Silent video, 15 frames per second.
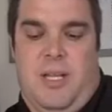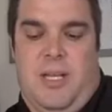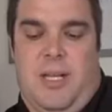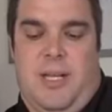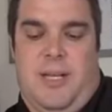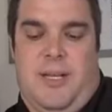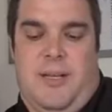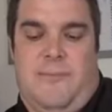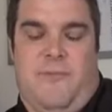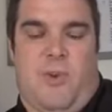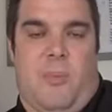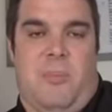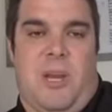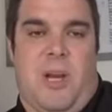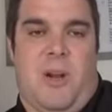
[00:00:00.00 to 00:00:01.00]

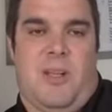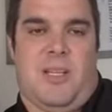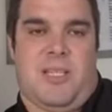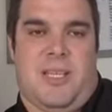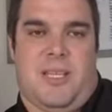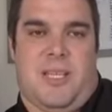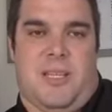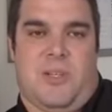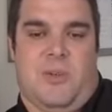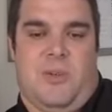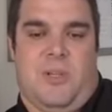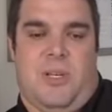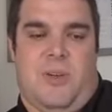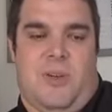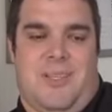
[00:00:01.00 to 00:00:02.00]
Forbearance. I talked to a
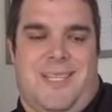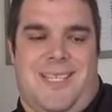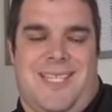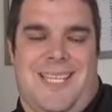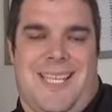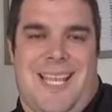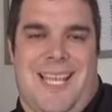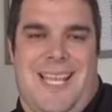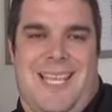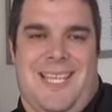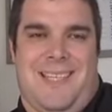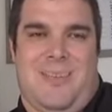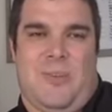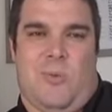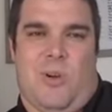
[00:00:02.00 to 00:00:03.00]
lender today
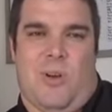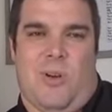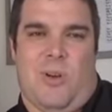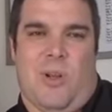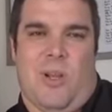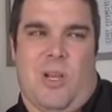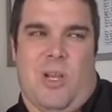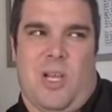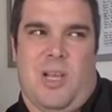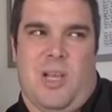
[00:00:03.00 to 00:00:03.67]
and there were